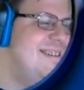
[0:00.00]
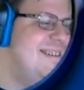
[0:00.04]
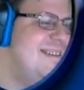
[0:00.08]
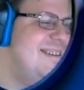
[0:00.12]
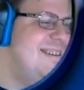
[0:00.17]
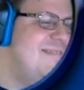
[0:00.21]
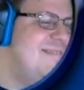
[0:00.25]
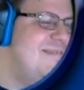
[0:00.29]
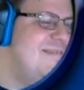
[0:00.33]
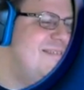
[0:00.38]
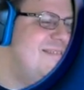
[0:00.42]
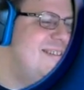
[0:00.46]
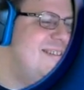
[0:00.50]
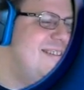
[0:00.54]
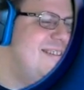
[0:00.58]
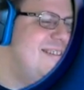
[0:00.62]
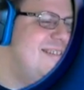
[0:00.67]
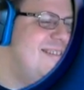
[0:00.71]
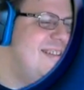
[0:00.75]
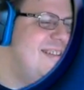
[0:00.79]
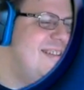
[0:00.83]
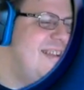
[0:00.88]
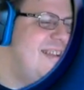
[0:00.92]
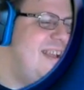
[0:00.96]

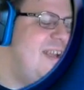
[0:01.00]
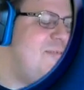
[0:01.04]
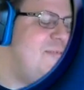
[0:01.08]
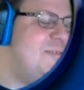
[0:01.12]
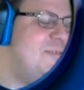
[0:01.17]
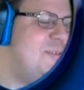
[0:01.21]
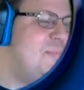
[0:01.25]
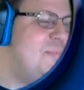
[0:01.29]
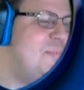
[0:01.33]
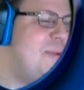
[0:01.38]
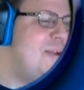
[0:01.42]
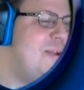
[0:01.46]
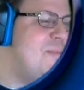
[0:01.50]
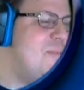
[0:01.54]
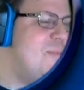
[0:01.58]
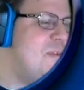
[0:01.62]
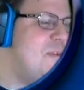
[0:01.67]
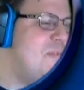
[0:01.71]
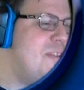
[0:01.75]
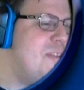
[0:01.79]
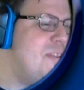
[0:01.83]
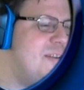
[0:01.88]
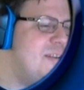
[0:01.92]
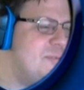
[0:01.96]
It was a better
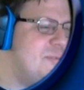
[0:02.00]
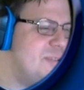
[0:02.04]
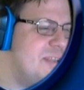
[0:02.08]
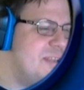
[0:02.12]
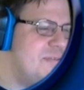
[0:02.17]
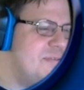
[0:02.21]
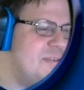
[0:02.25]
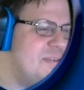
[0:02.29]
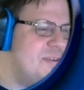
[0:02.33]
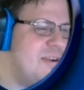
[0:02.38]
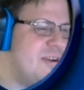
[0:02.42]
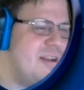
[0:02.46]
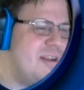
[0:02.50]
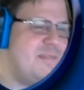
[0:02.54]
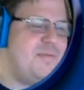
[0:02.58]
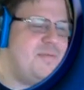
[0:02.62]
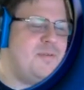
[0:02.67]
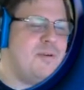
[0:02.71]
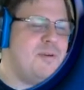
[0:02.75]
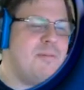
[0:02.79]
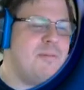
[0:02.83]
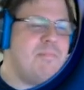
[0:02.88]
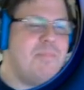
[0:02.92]
movie than it was given credit for.